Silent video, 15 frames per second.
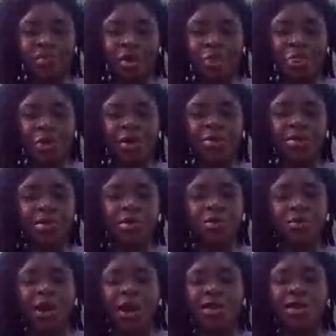thoughts in their
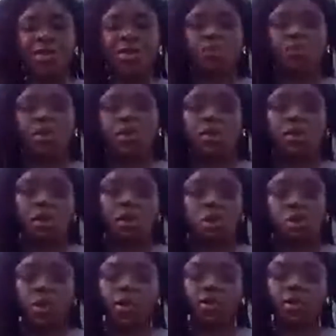mind that they're really not
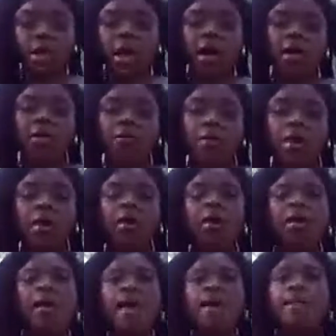trying to have right
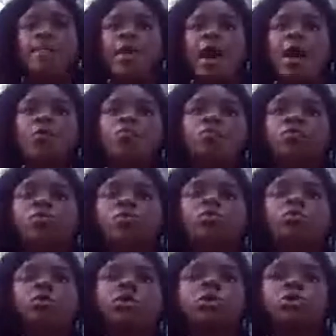but i want
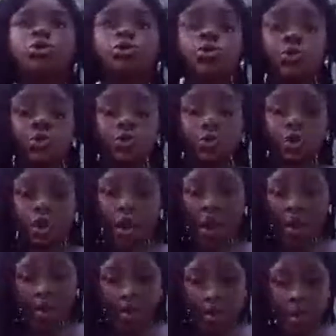to introduce you to the
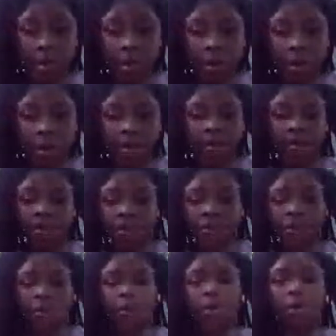idea of
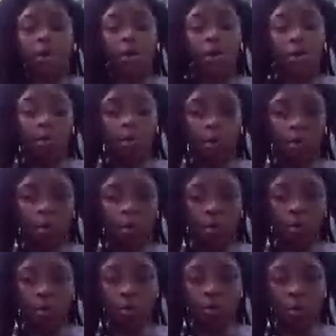herbal
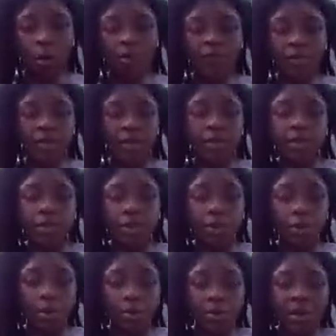or fertility
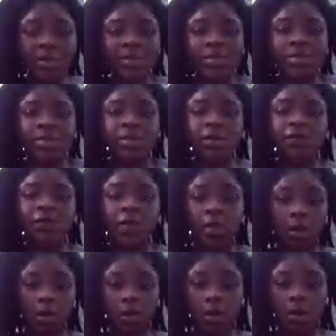herbs as a
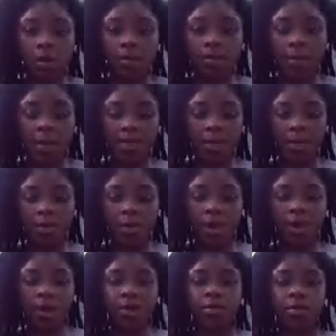self-care method,
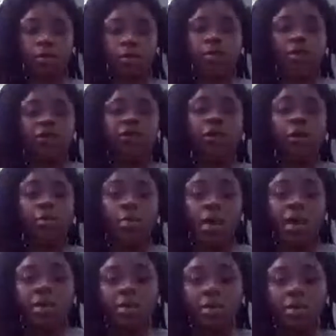right? Or as a self-care
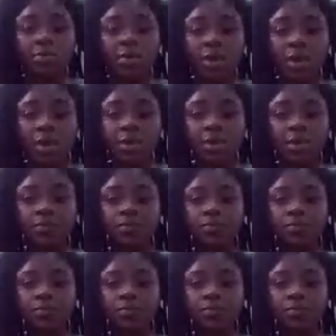practice because